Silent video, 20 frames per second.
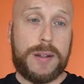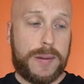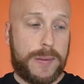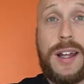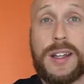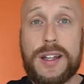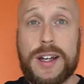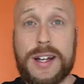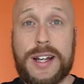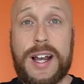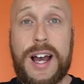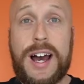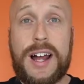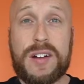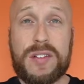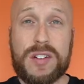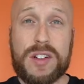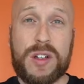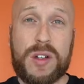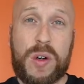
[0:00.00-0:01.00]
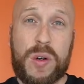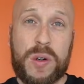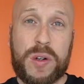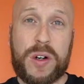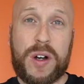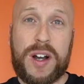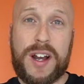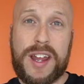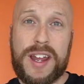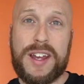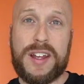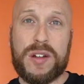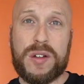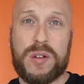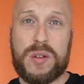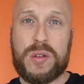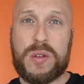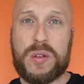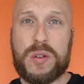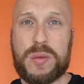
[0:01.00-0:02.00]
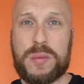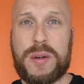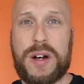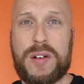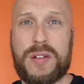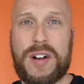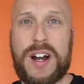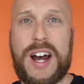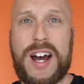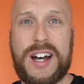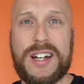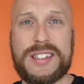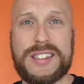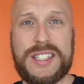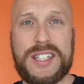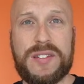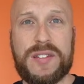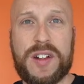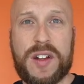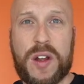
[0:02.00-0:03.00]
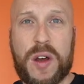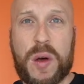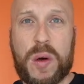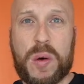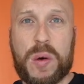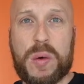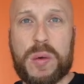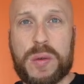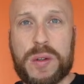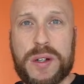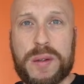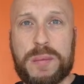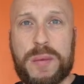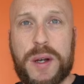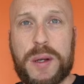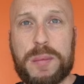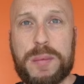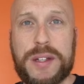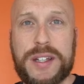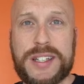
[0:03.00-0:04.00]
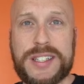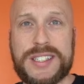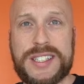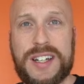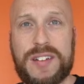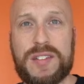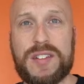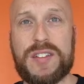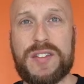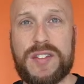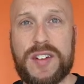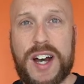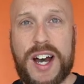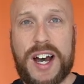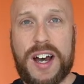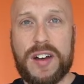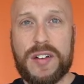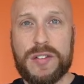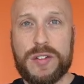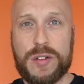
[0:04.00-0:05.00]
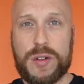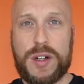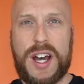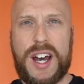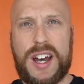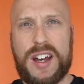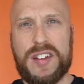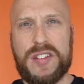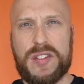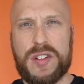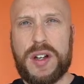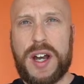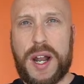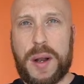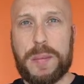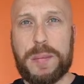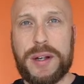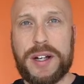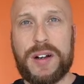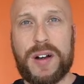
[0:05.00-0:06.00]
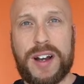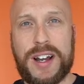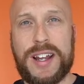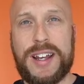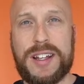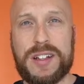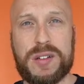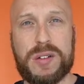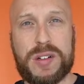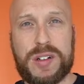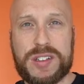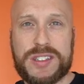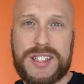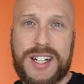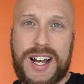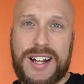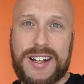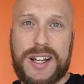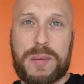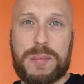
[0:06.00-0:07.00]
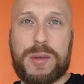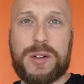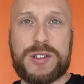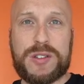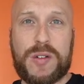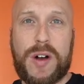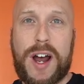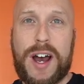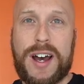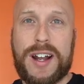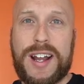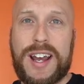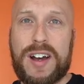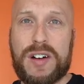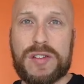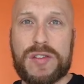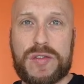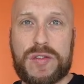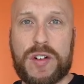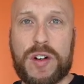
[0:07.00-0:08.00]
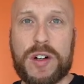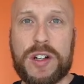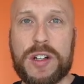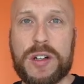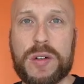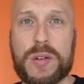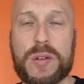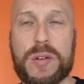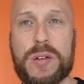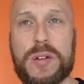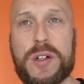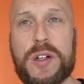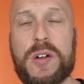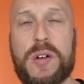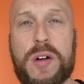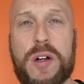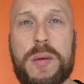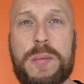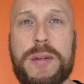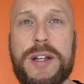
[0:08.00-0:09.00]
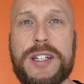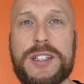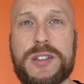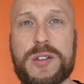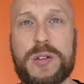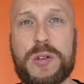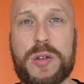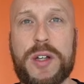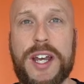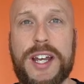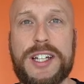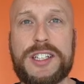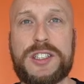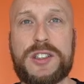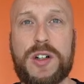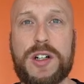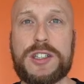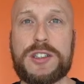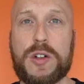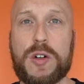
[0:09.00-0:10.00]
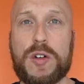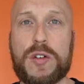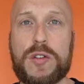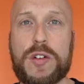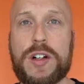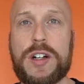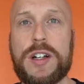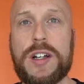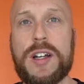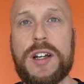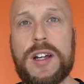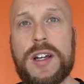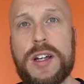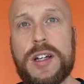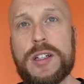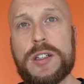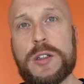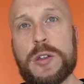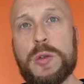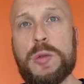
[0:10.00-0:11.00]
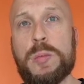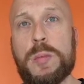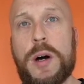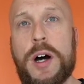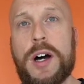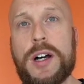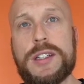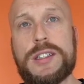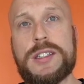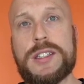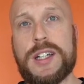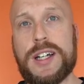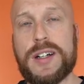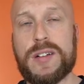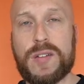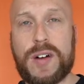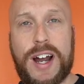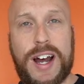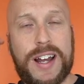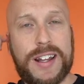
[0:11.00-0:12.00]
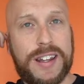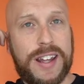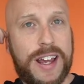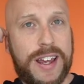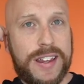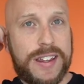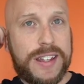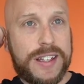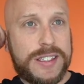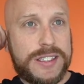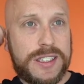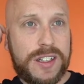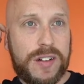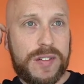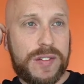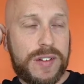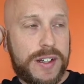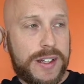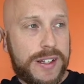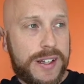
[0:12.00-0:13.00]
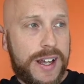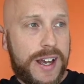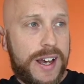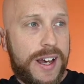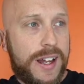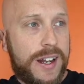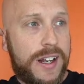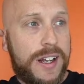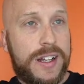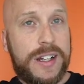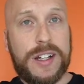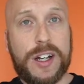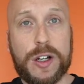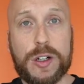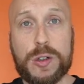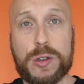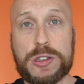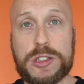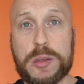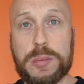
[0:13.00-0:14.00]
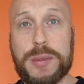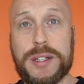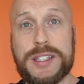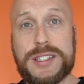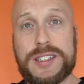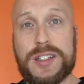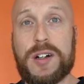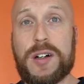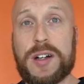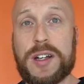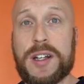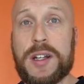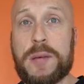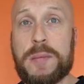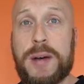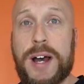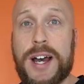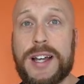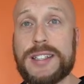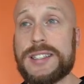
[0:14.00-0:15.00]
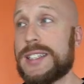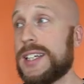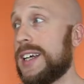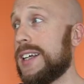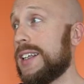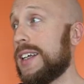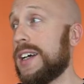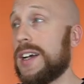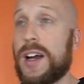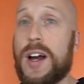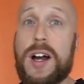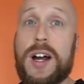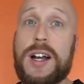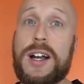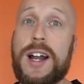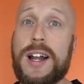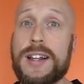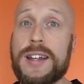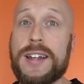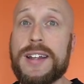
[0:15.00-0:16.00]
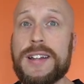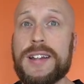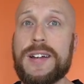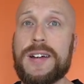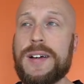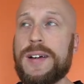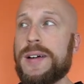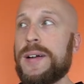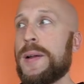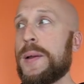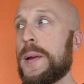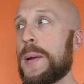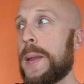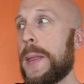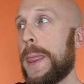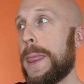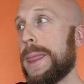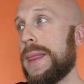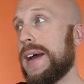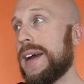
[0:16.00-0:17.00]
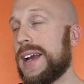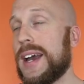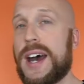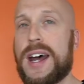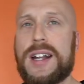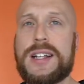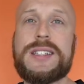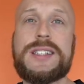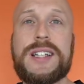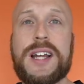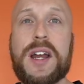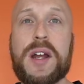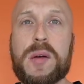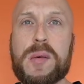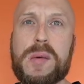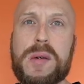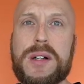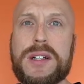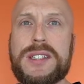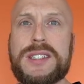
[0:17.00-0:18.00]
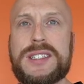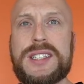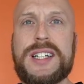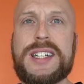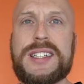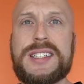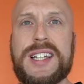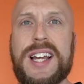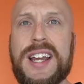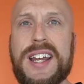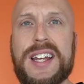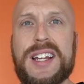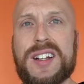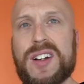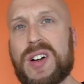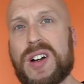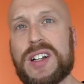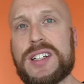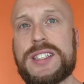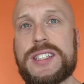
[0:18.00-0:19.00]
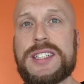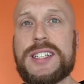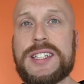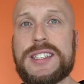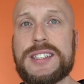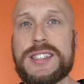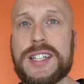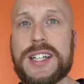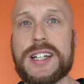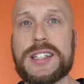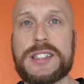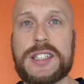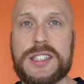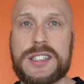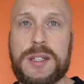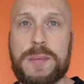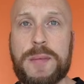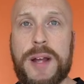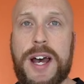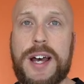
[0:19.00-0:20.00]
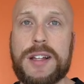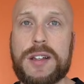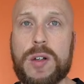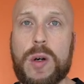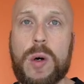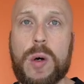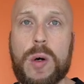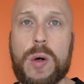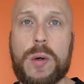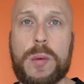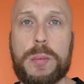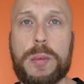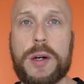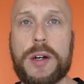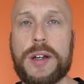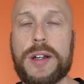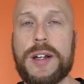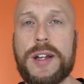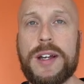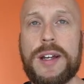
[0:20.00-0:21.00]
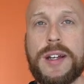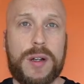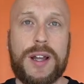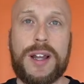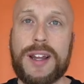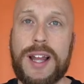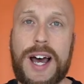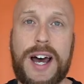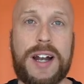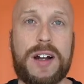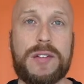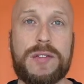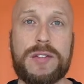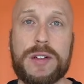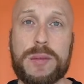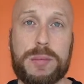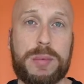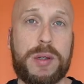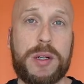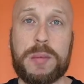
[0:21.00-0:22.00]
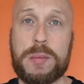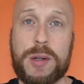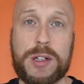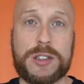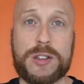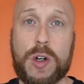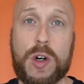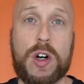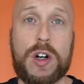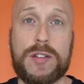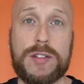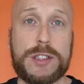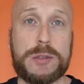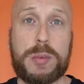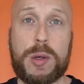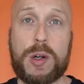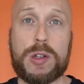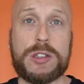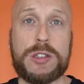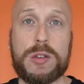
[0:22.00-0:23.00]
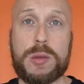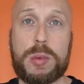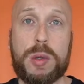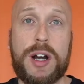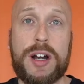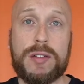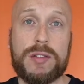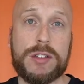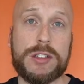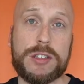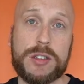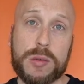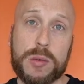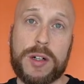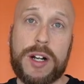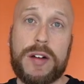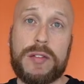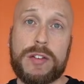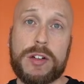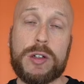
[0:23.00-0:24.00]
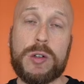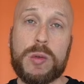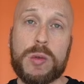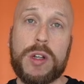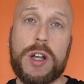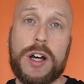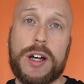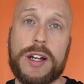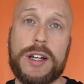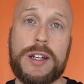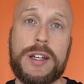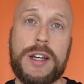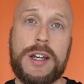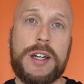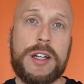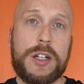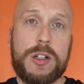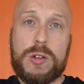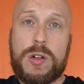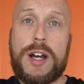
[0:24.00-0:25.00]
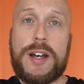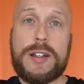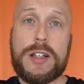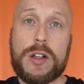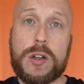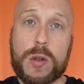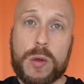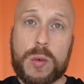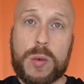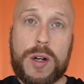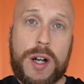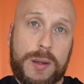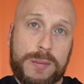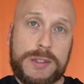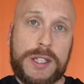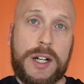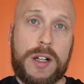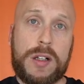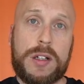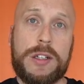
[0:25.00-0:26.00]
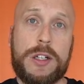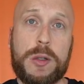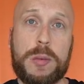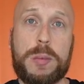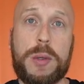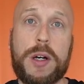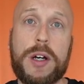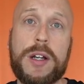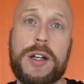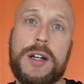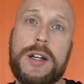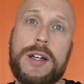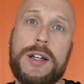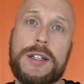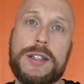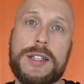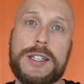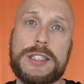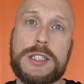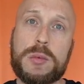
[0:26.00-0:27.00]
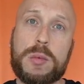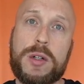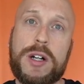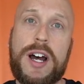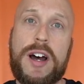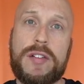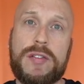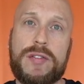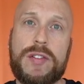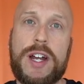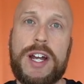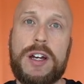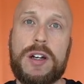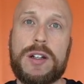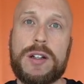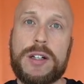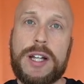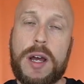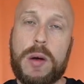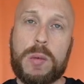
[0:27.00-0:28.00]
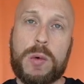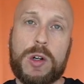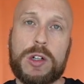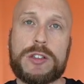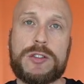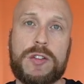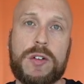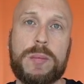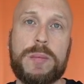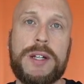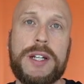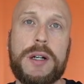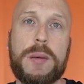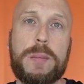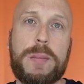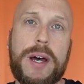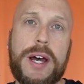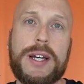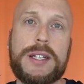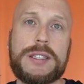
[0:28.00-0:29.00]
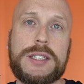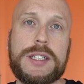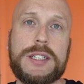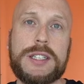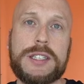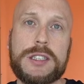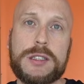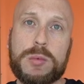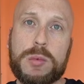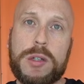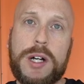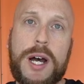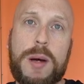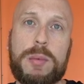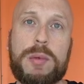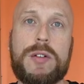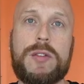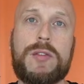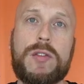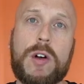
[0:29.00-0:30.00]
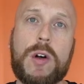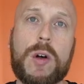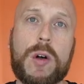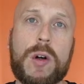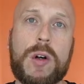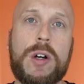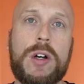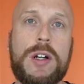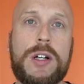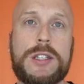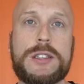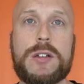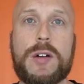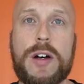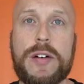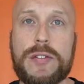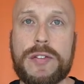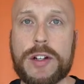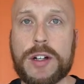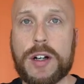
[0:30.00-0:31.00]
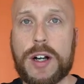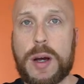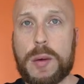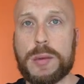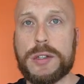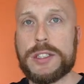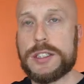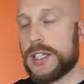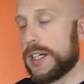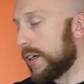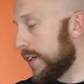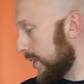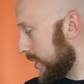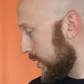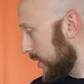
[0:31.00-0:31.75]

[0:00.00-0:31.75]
I like kind of a longer handle on my rods, even though it might be a 7.5. You got if you got a bigger handle, there's not that much rod out in front of you. You know what I mean? So you can't stress over it too much, like rod length and stuff like that. I used to be stuck in the mindset like, all right, I need to I gotta stay with a six eight or six six because I'm not tall. But a lot of it, pretty much all of, it, is personal preference. So whatever you like, you don't have to do what I'm telling you. But this is what I found that works for me the best, and this is what I prefer. So I figured I would share this